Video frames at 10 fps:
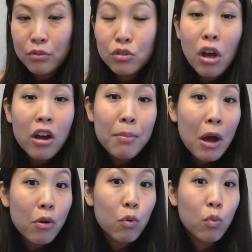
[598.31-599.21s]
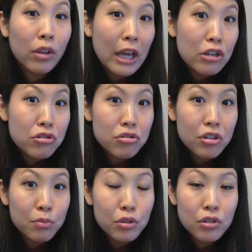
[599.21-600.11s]
talk about
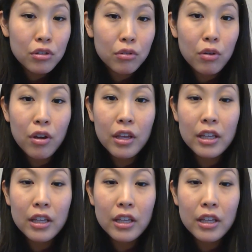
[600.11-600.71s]
relationships too.